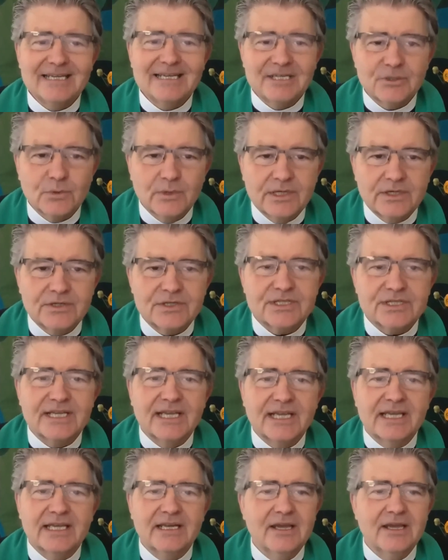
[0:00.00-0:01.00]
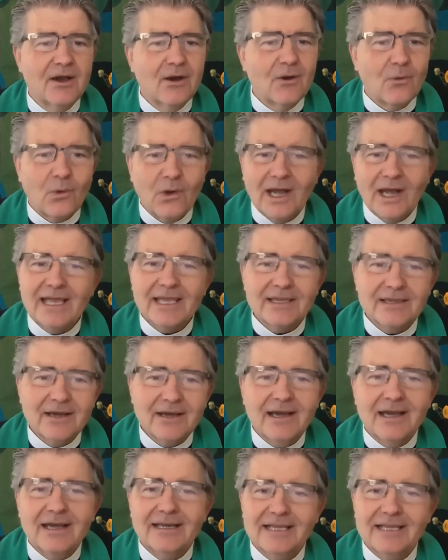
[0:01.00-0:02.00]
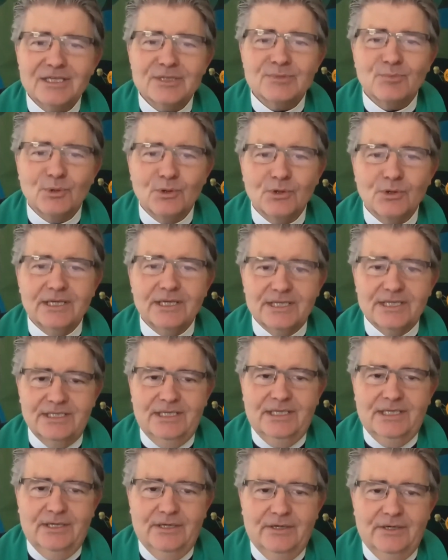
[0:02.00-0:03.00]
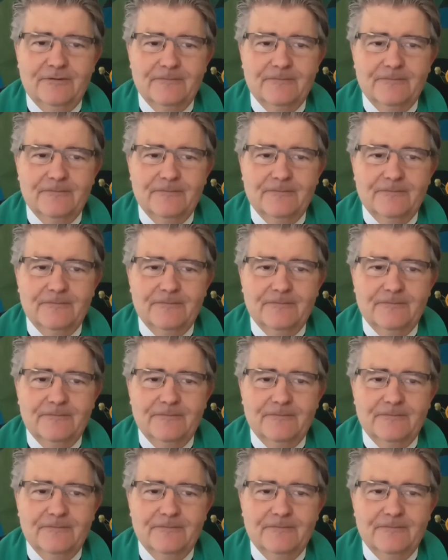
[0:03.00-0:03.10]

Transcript: to understand why God has put us here.